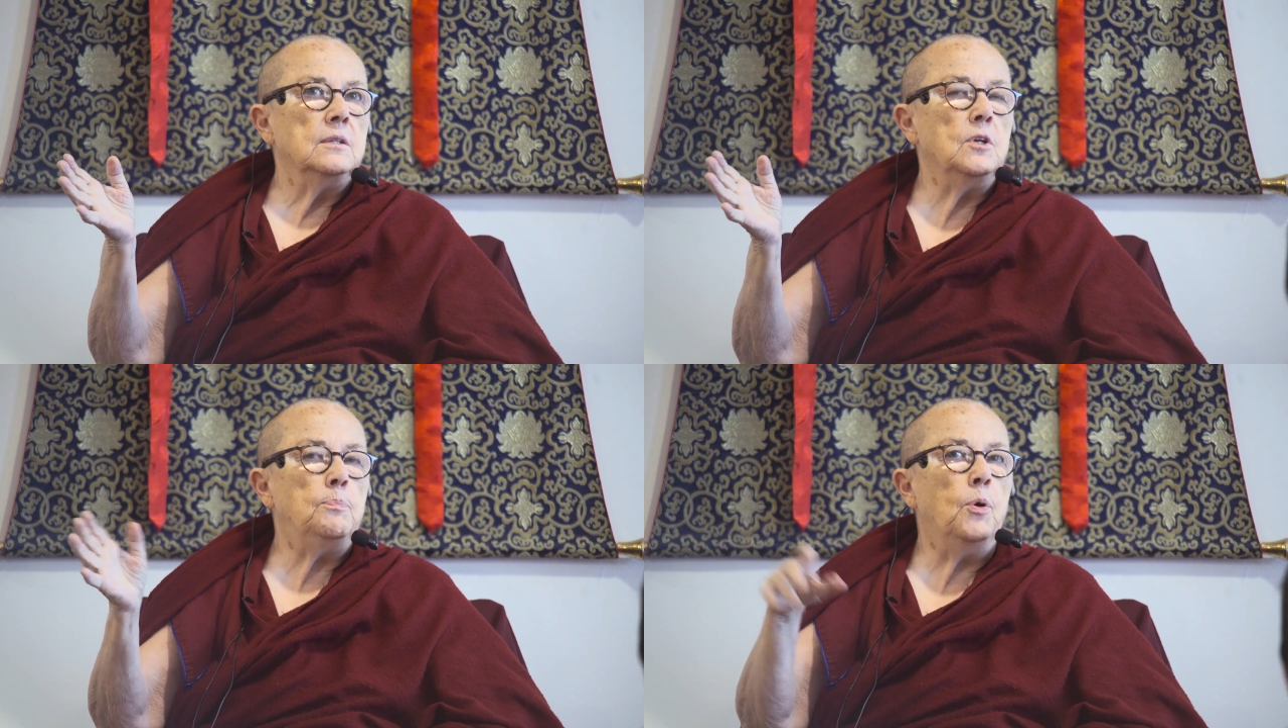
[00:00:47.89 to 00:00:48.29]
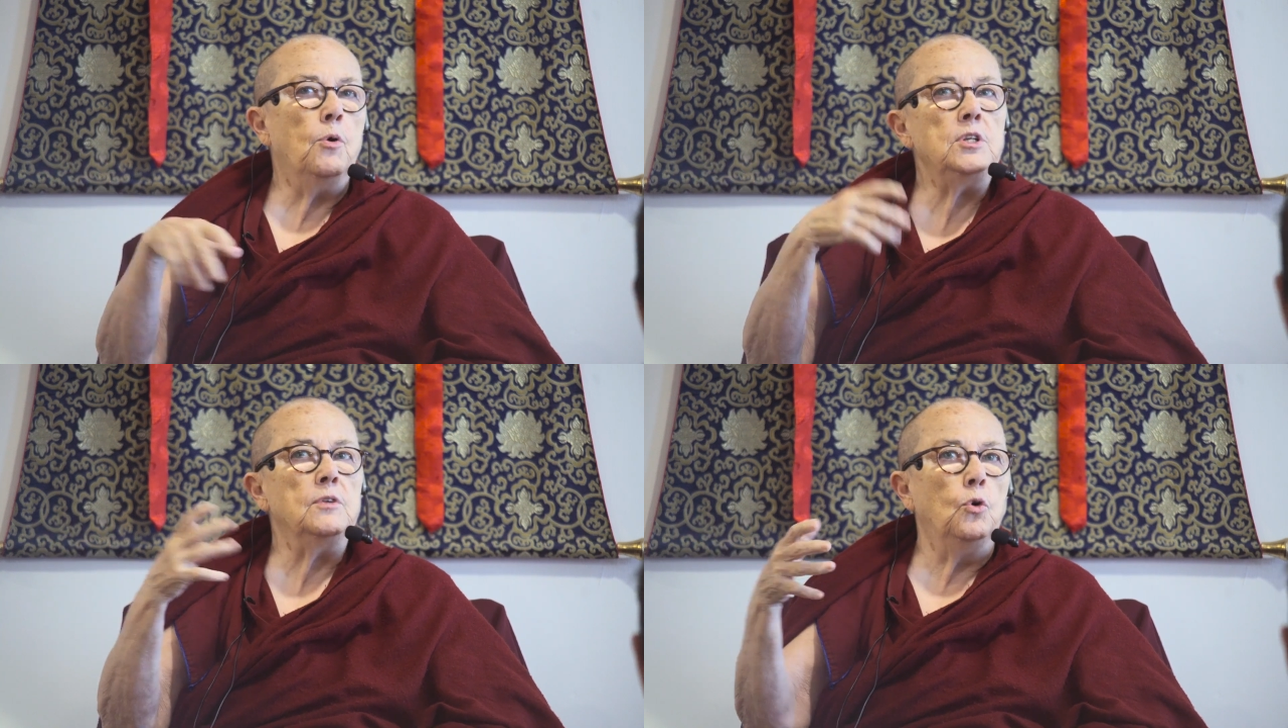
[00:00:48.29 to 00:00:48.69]
The
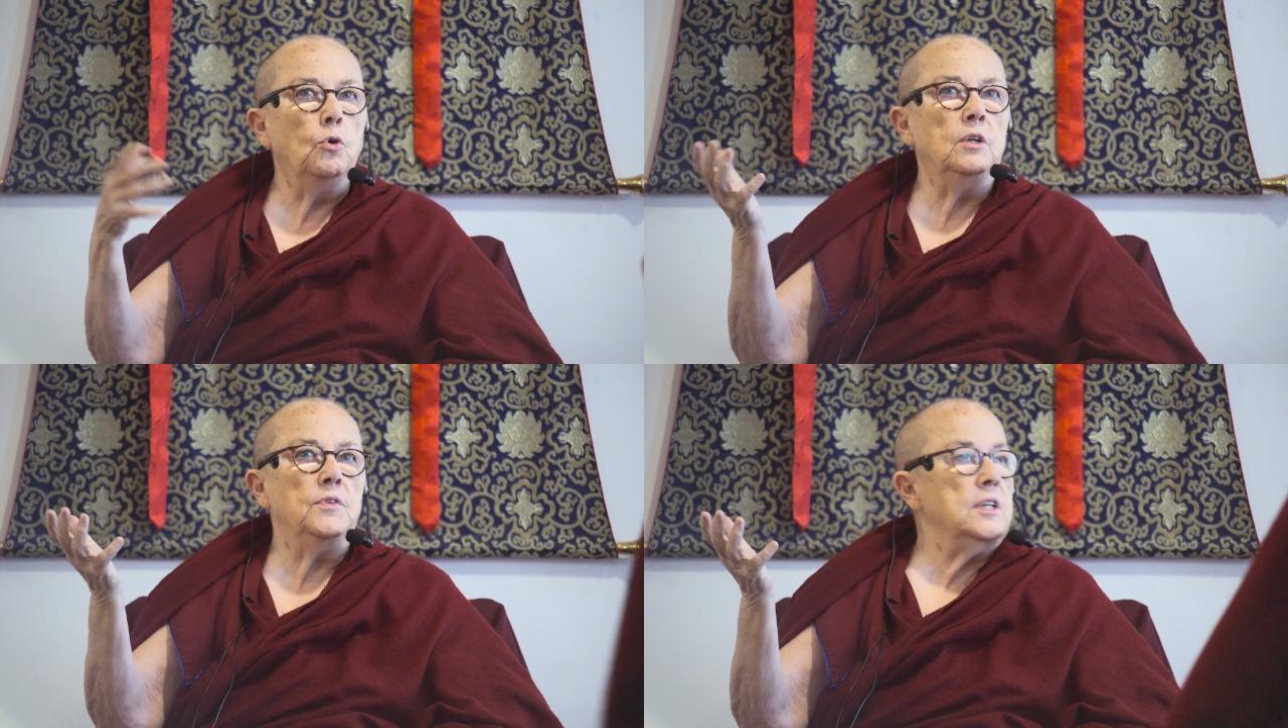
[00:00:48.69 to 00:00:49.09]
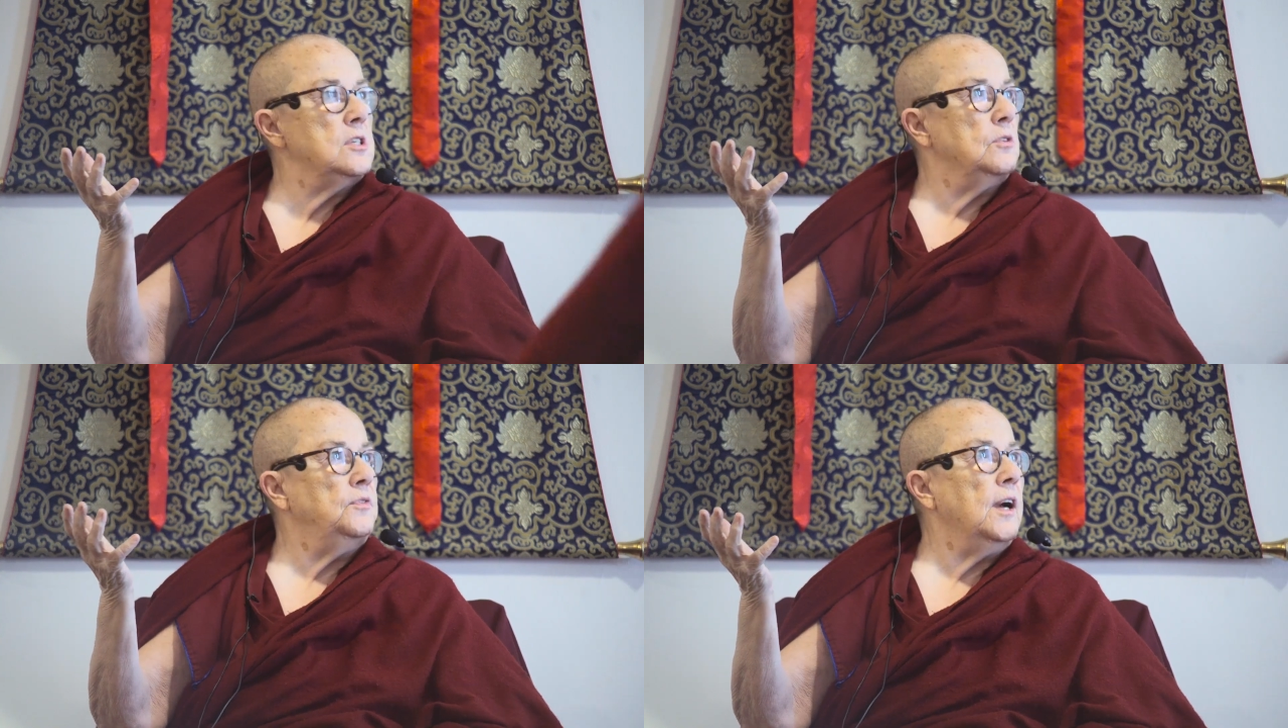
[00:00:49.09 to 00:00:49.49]
point of all of it
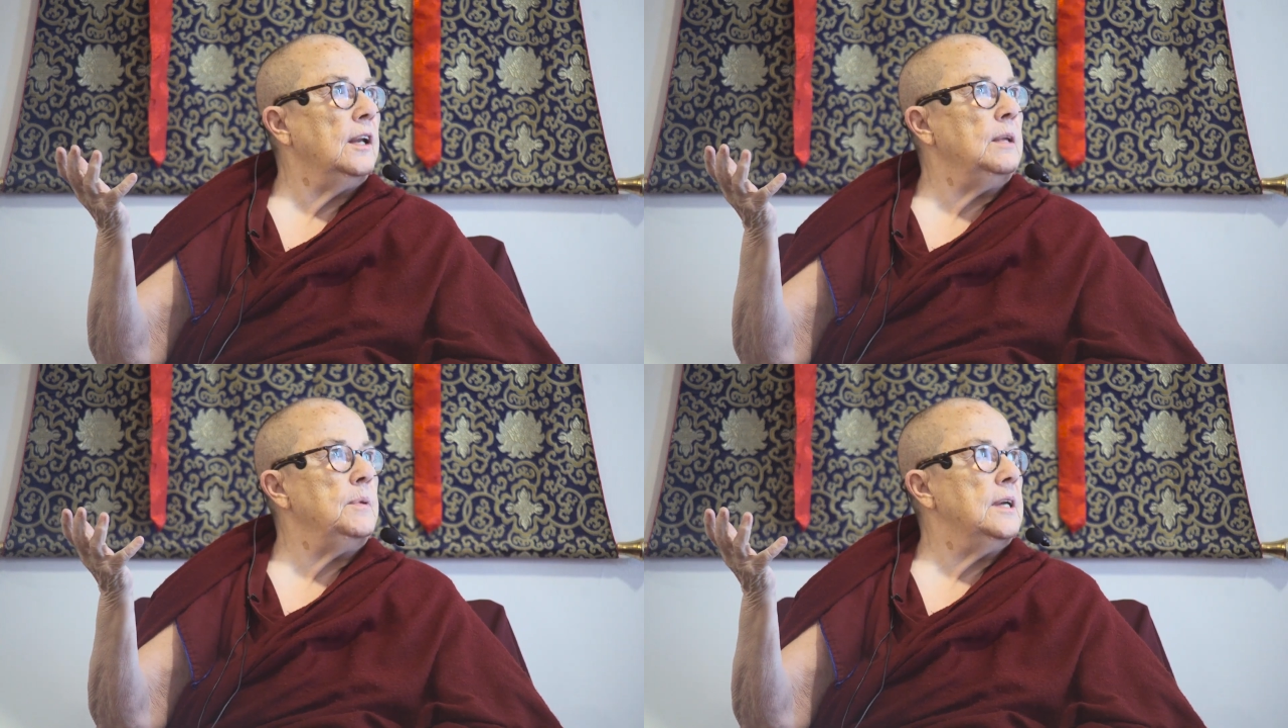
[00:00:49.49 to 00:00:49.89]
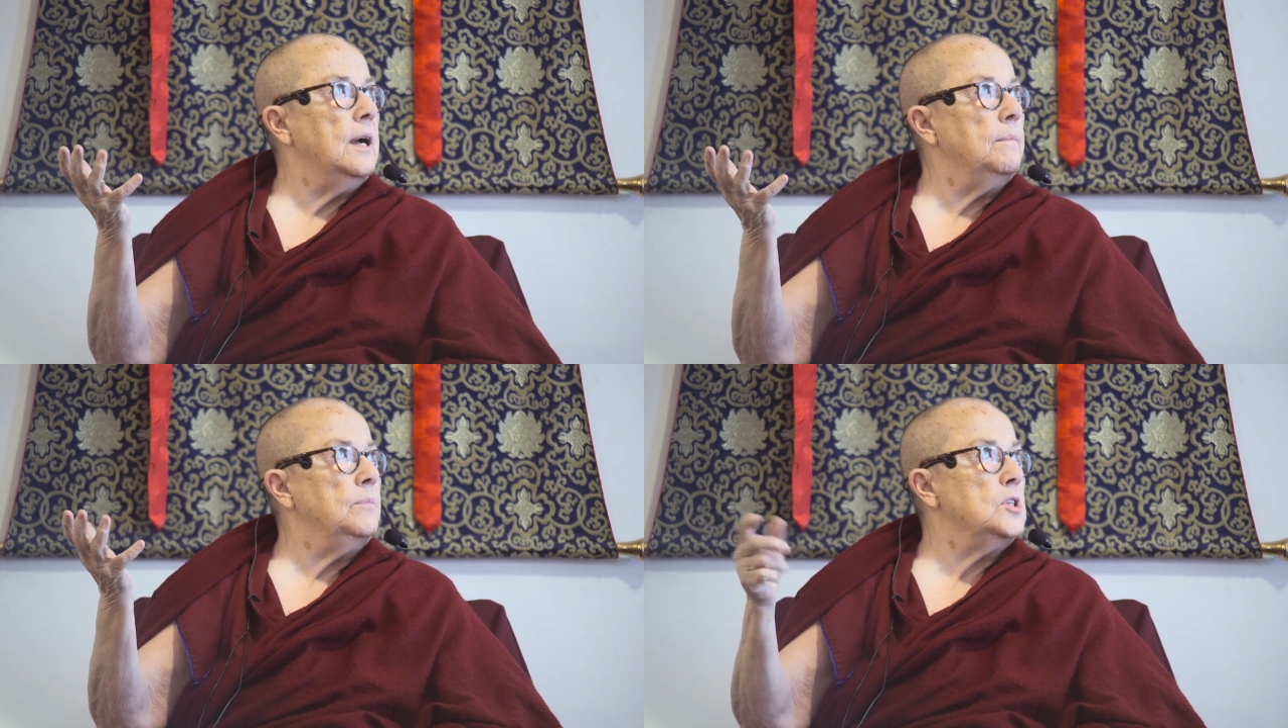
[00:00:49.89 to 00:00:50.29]
is to finally
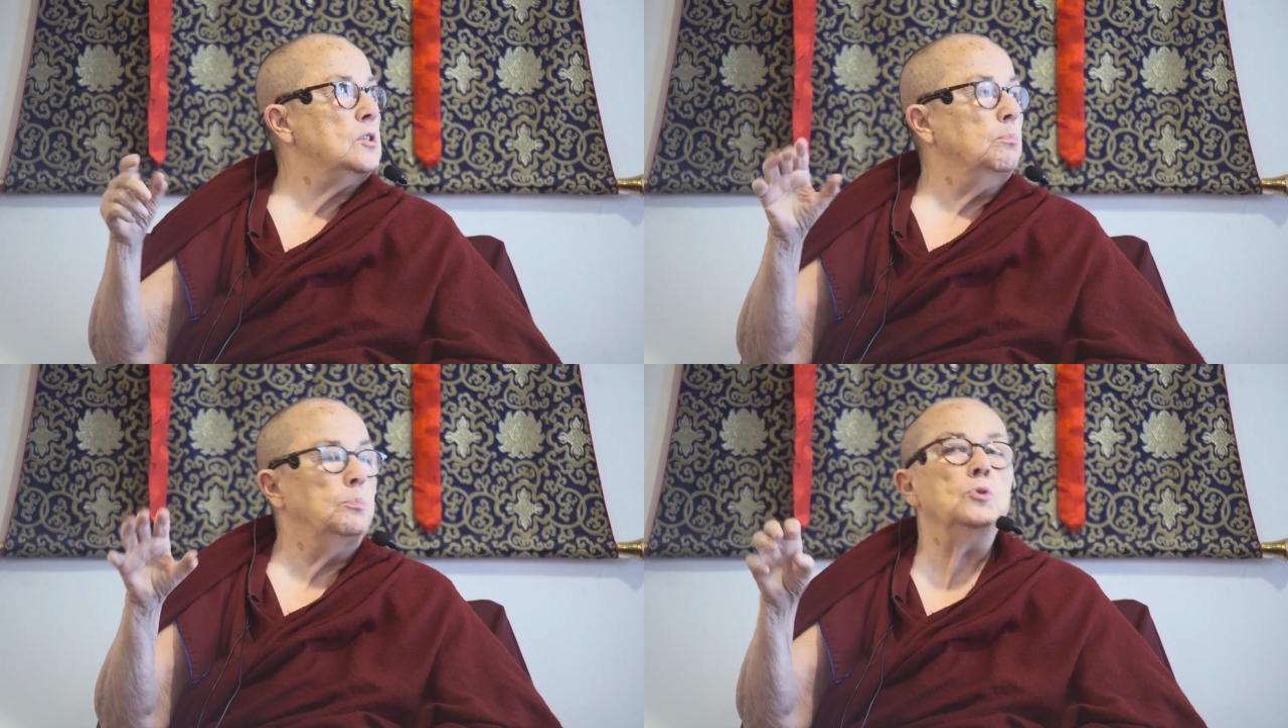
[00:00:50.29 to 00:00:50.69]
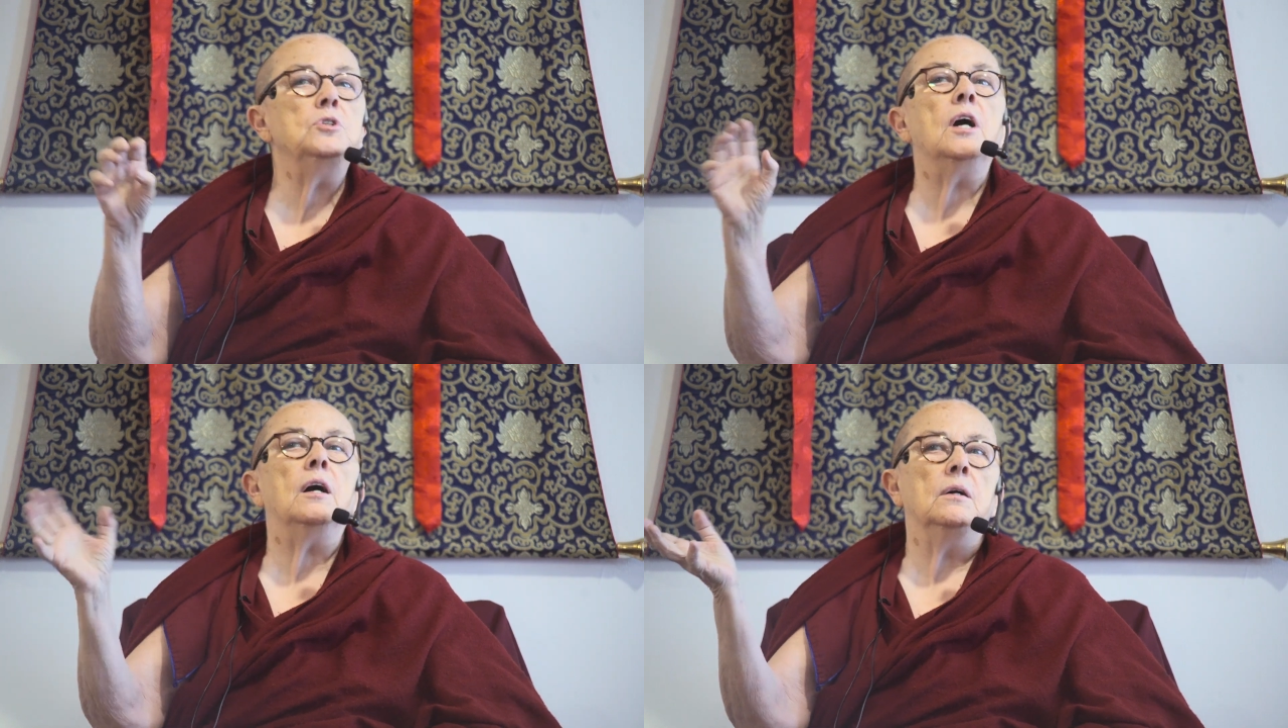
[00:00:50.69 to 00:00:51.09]
become this
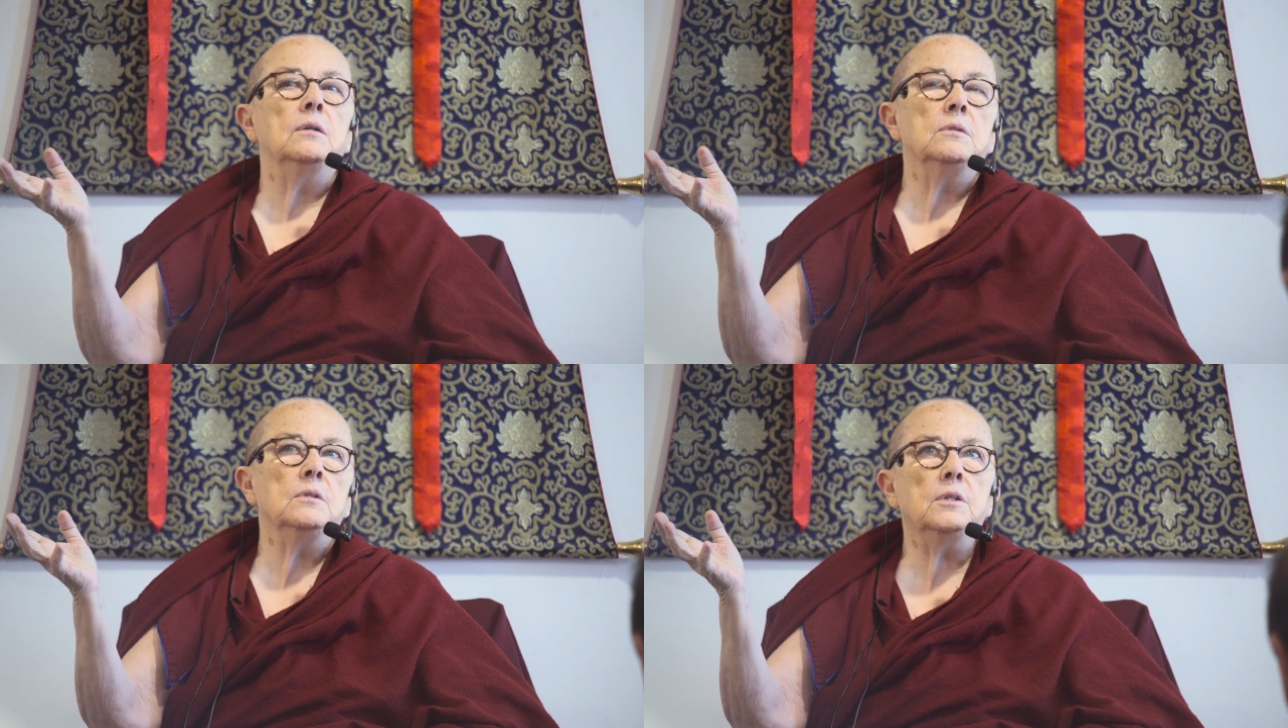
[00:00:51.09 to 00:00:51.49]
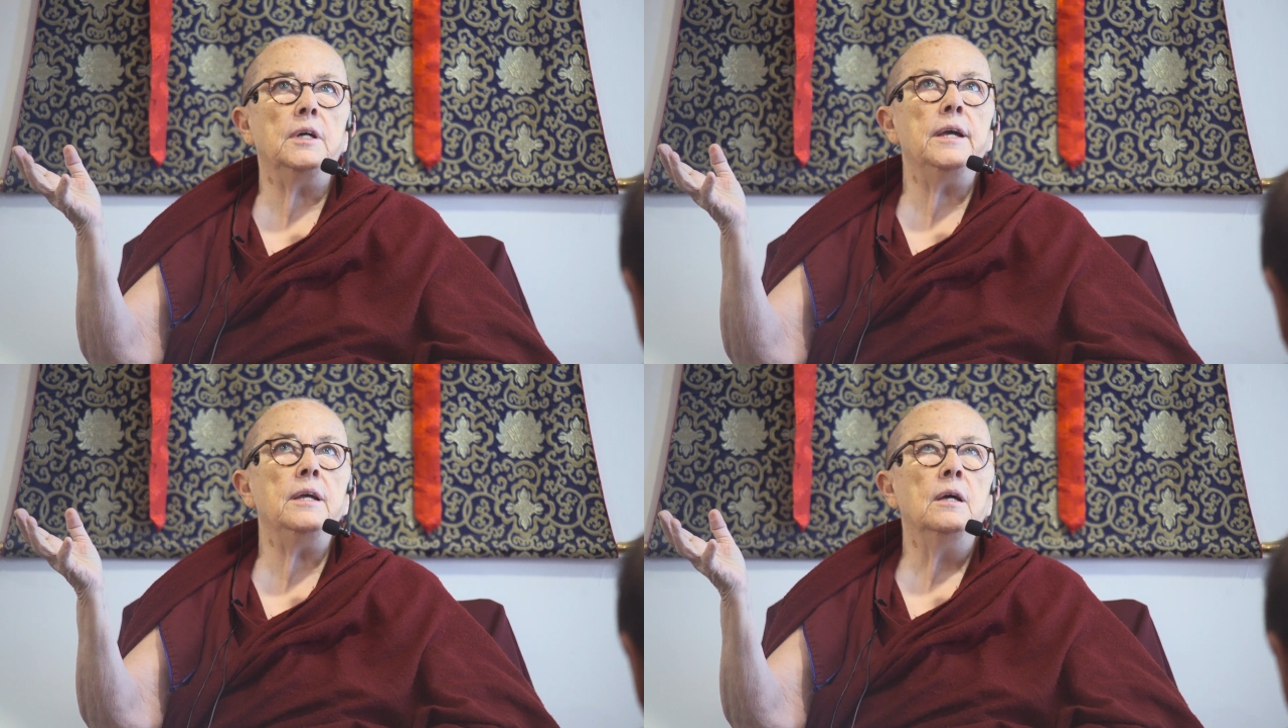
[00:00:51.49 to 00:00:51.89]
Buddha,
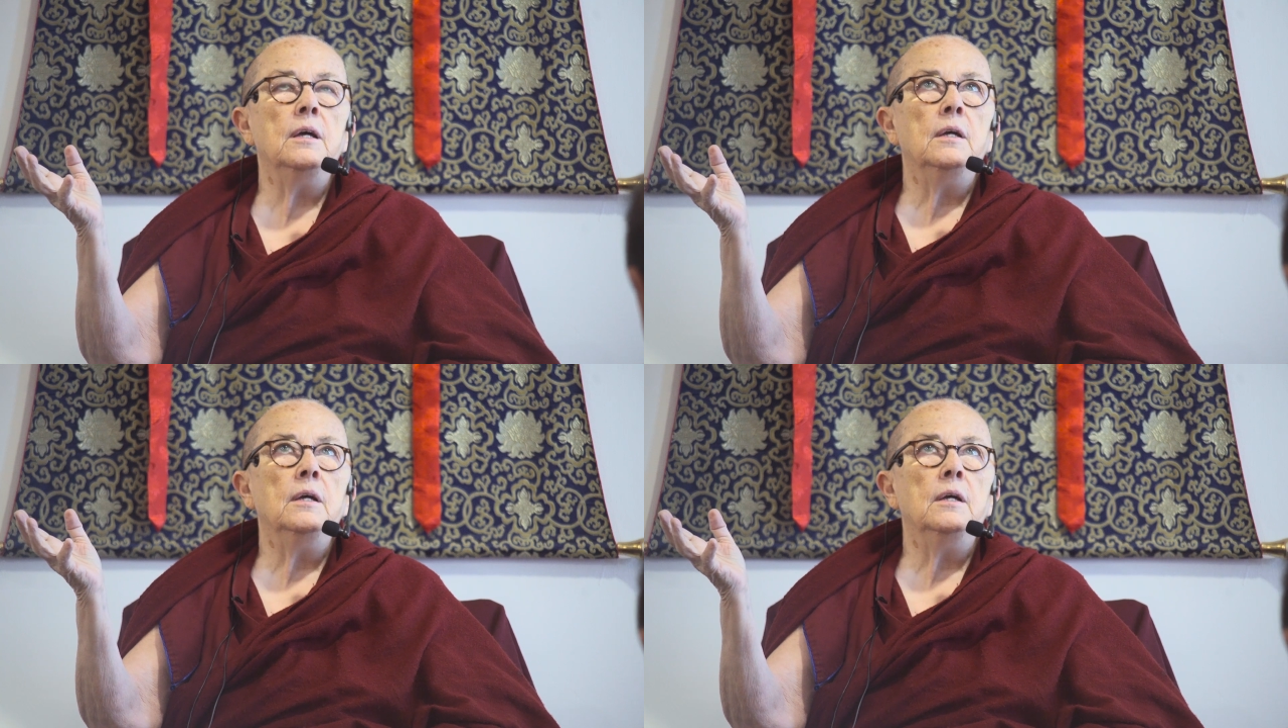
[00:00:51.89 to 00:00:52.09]
okay?